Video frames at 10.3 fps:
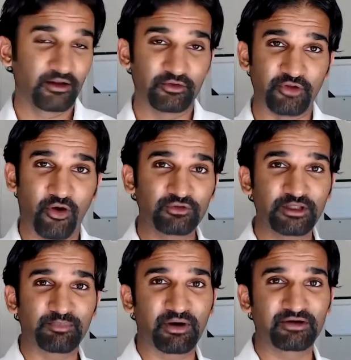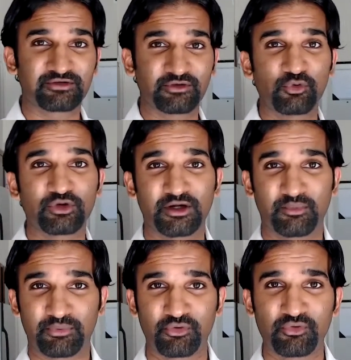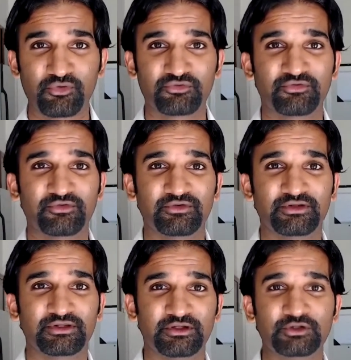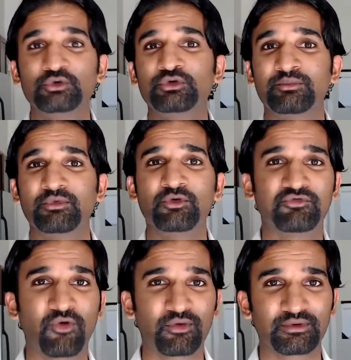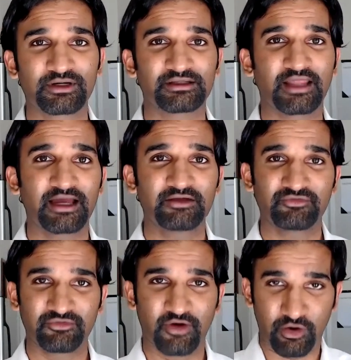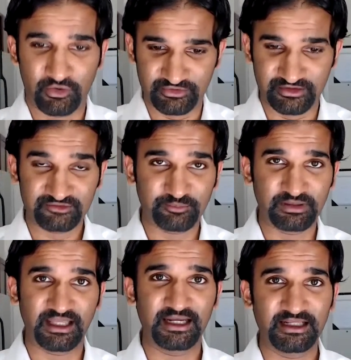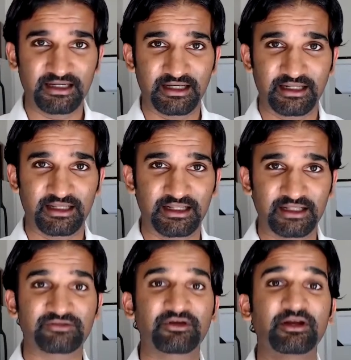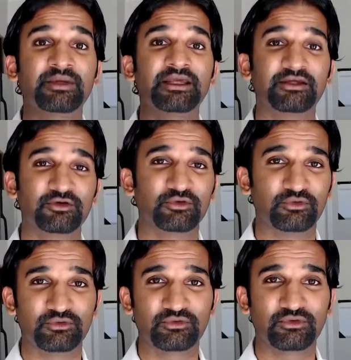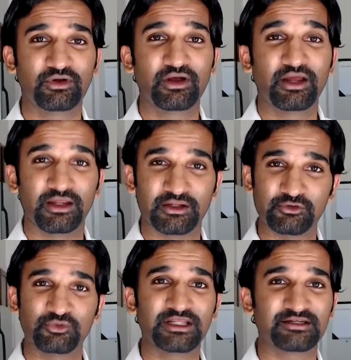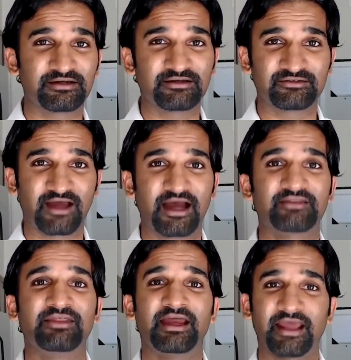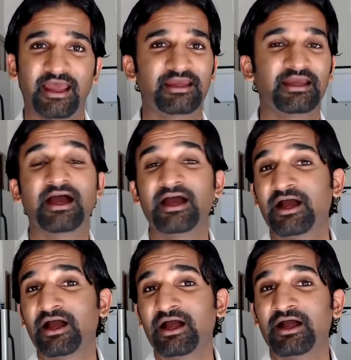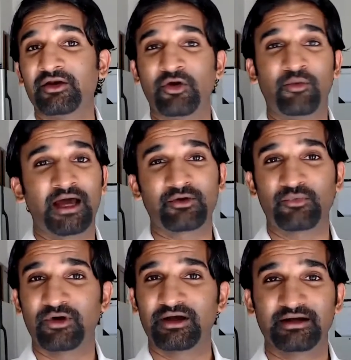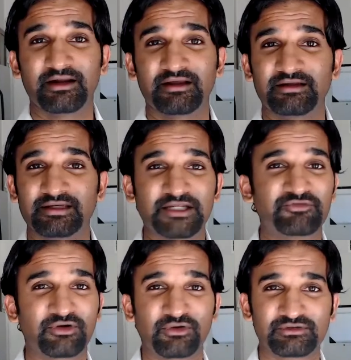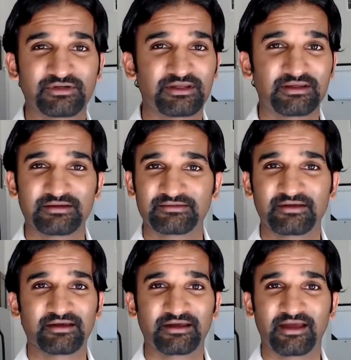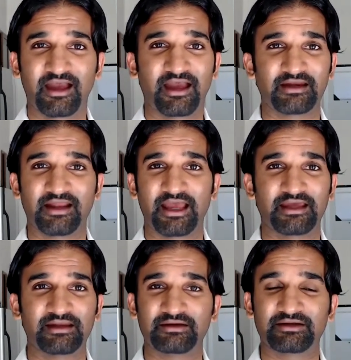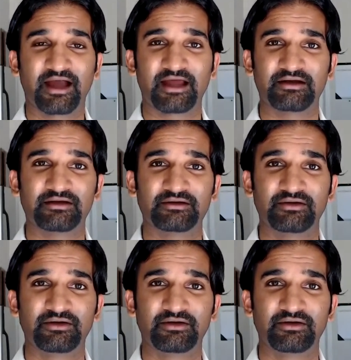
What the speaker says: The only person who can approve you to move forward in life on this planet is going to be you. You need to decide that, hey, no matter what difficulties and kind of